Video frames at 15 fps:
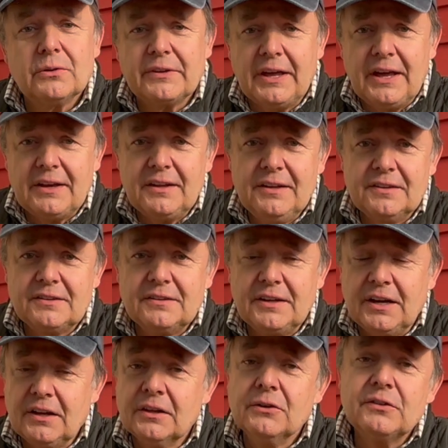that is that
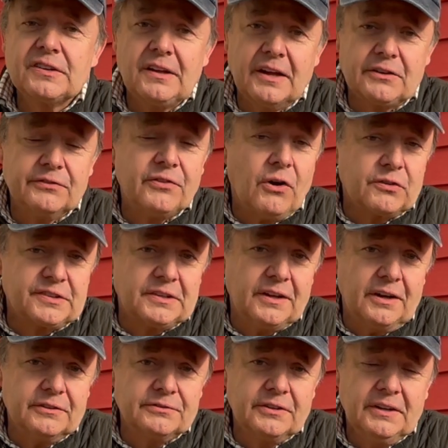it looks like a
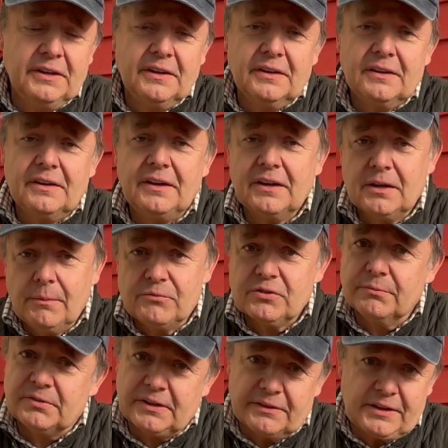foxglove and it comes
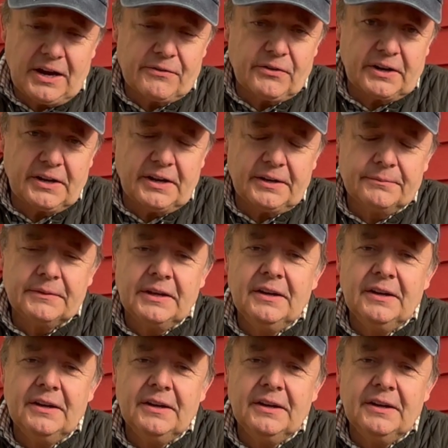from South Africa.